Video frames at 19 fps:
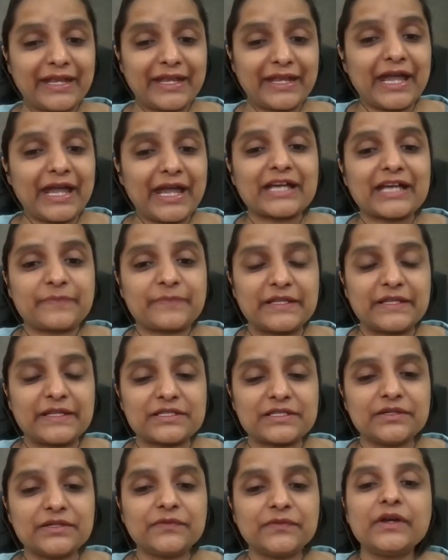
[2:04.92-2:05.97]
is very
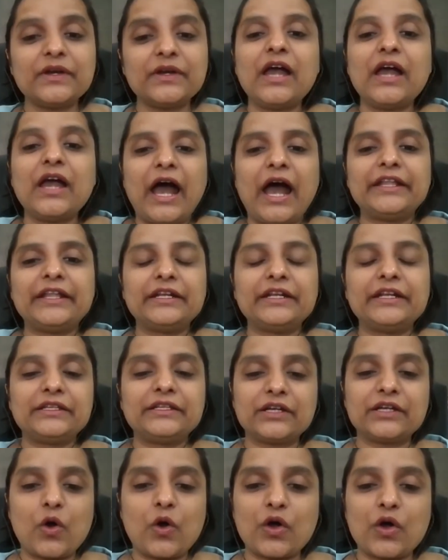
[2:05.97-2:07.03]
expensive. And
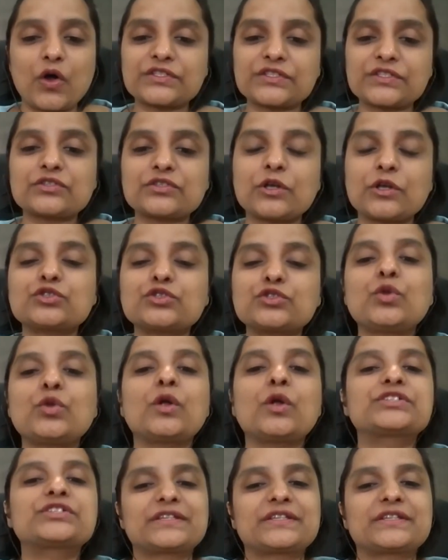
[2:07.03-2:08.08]
the cost is also
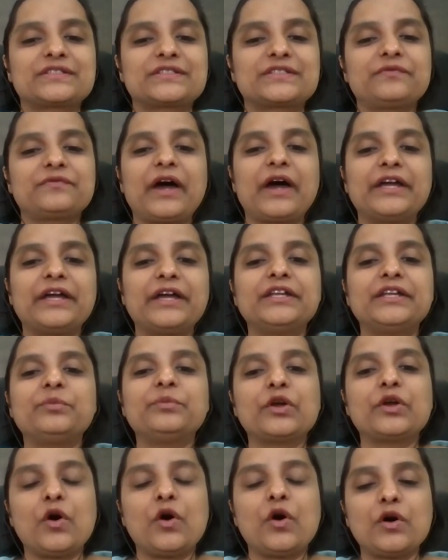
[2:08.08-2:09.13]
not justified
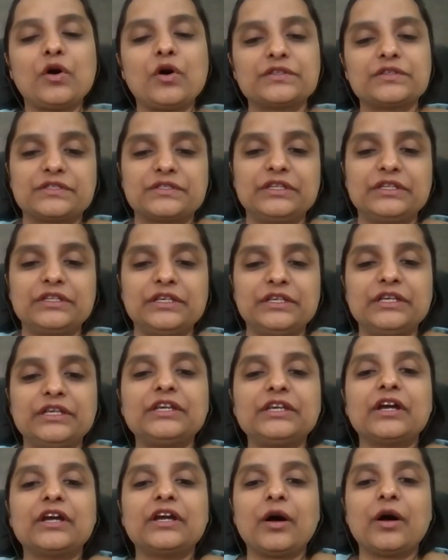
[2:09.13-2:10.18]
because
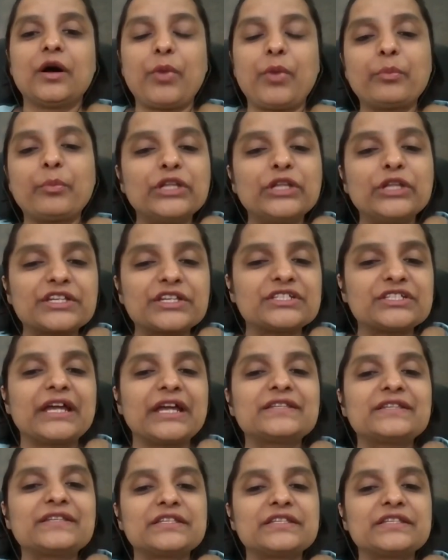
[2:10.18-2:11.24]
the population
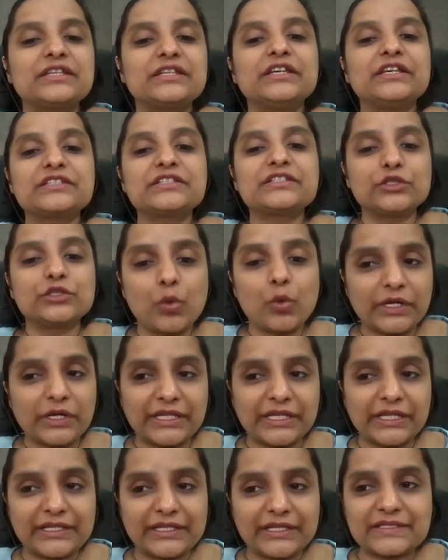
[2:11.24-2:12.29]
density is lower
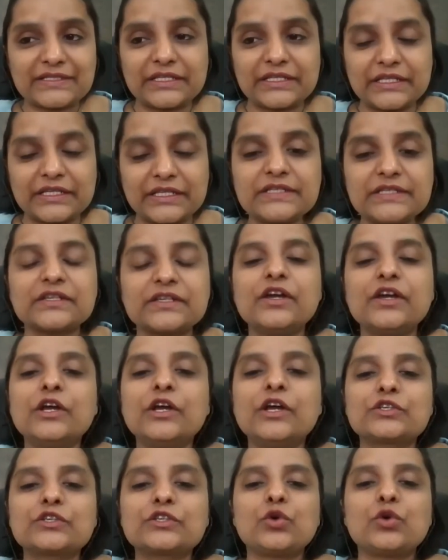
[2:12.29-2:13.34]
than the cities.
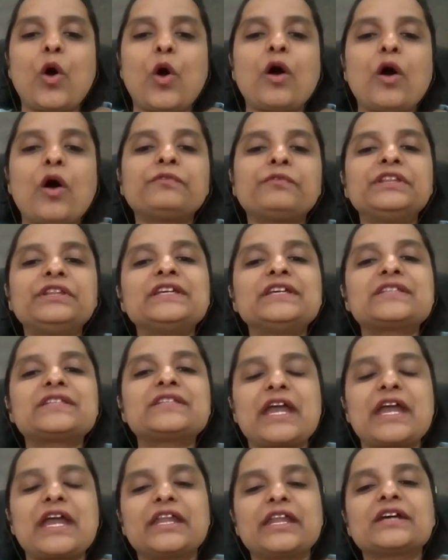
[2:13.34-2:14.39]
So often these
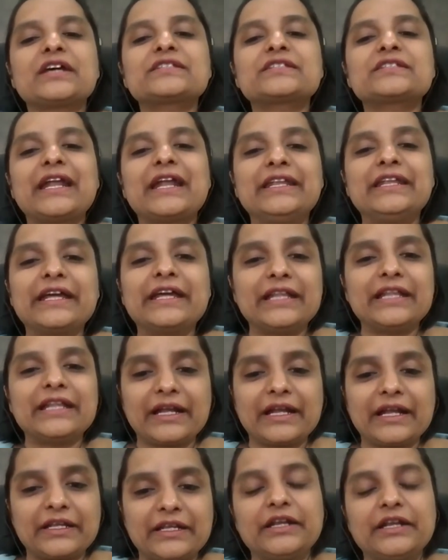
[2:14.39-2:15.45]
areas get
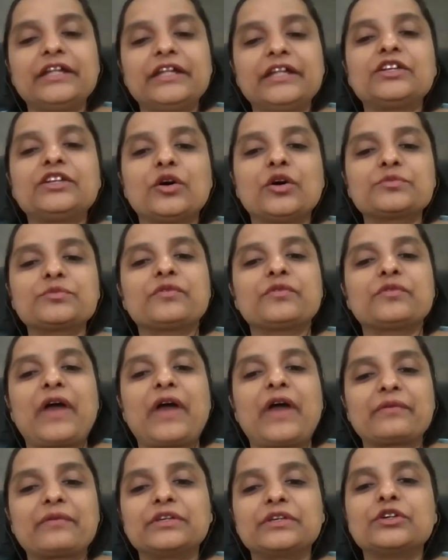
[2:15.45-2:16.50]
neglected in terms of
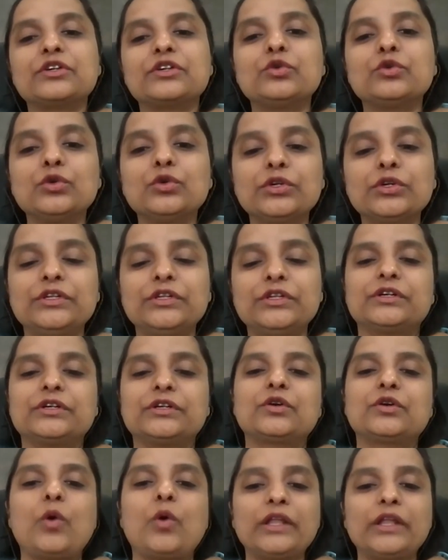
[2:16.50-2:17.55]
having good
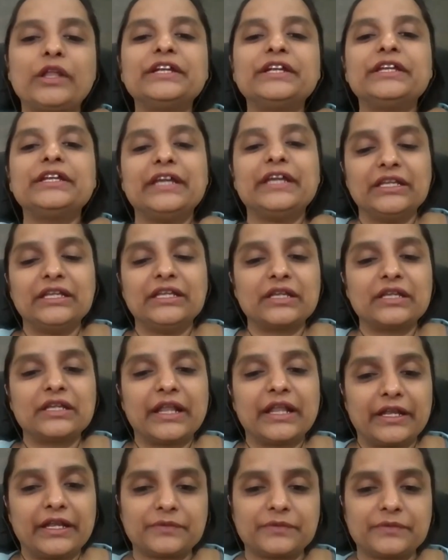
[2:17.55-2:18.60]
quality
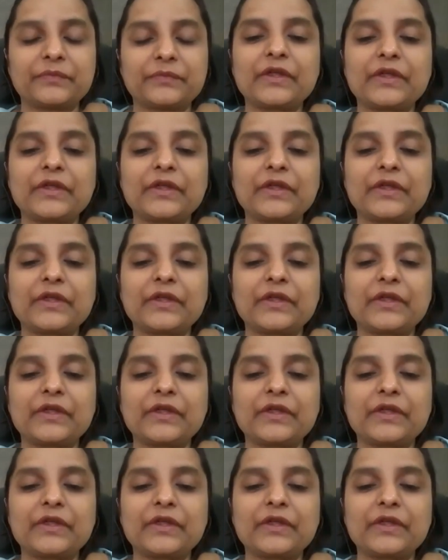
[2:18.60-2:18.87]
internet.